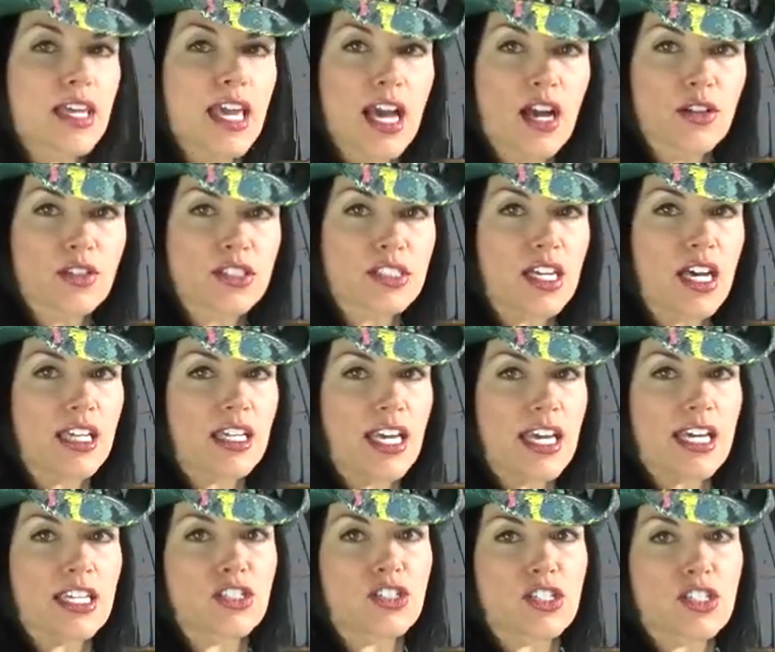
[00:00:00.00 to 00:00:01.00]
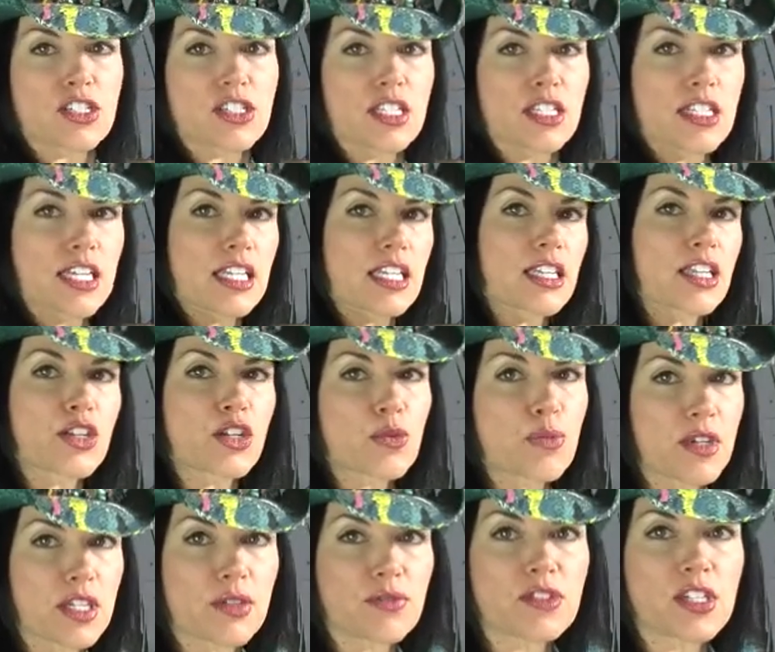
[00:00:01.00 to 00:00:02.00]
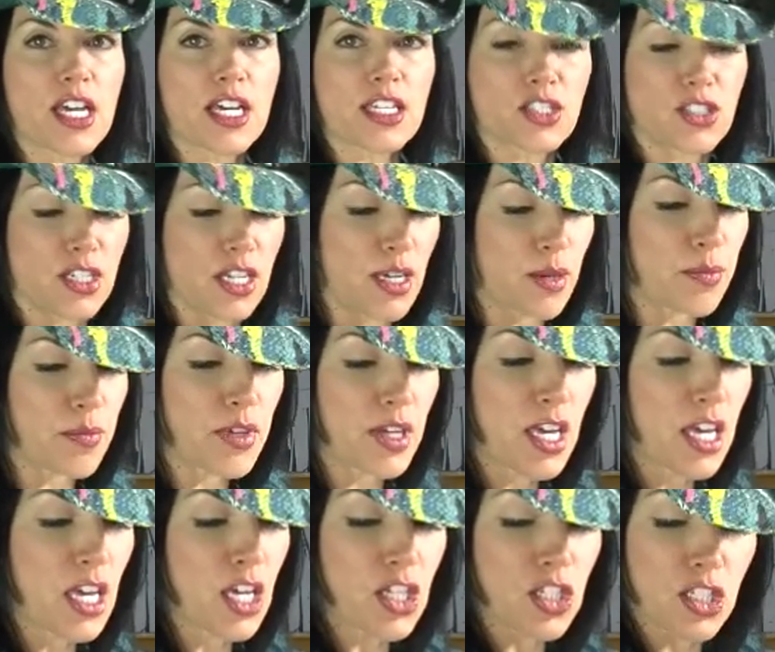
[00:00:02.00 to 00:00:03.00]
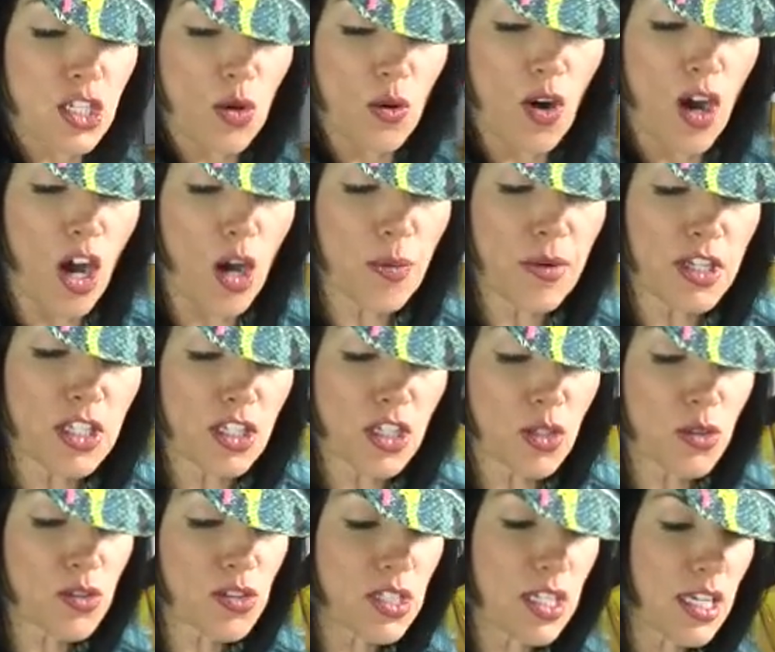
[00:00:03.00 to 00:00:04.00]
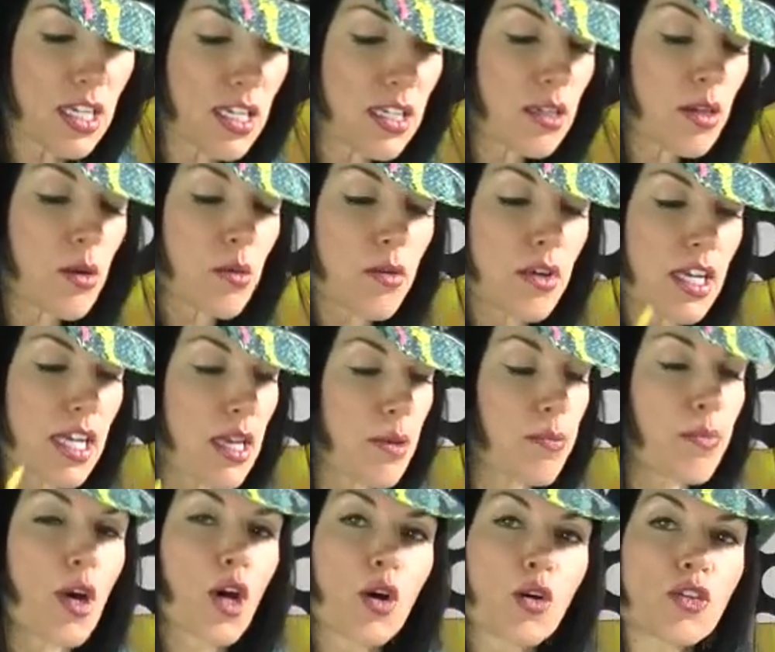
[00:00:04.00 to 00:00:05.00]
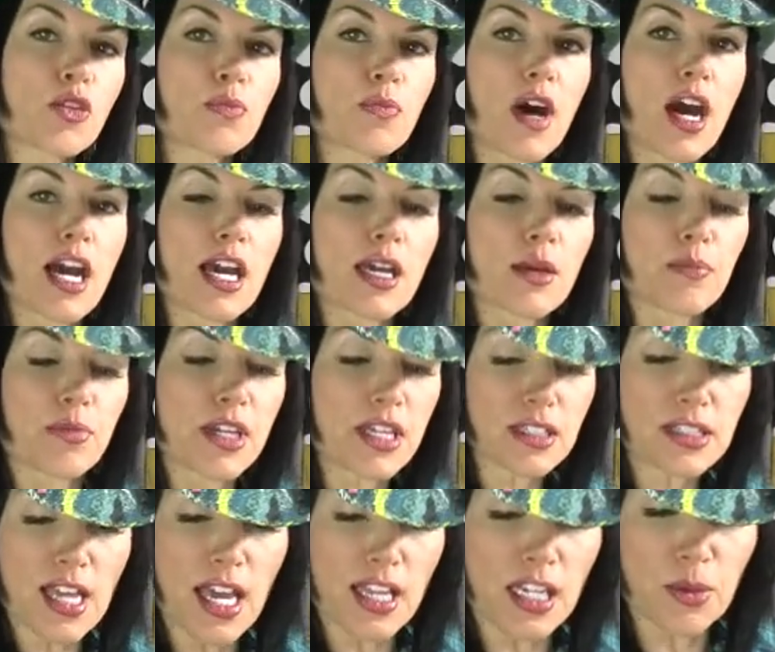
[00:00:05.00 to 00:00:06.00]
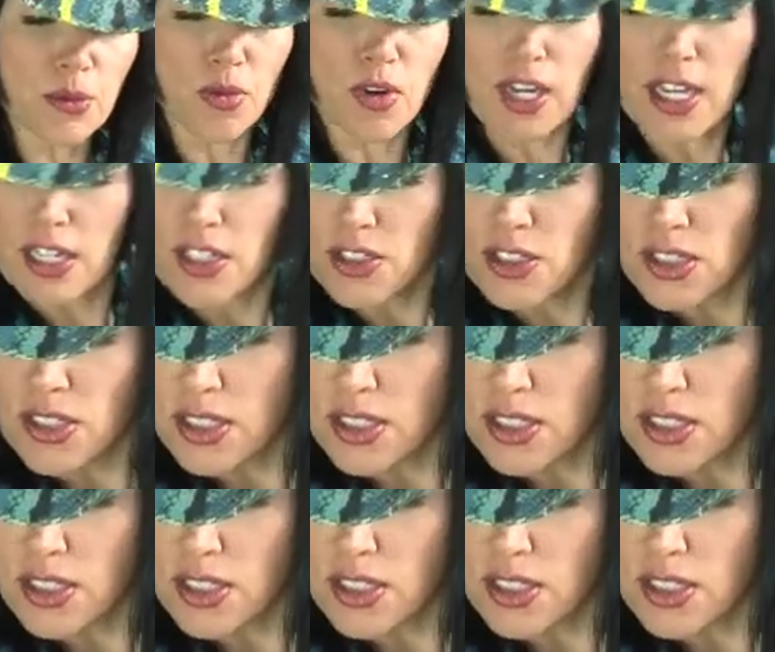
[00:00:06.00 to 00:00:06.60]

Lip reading: outside edges that need a little bit of touch-up. So I'll be using both my Big Daddy brush,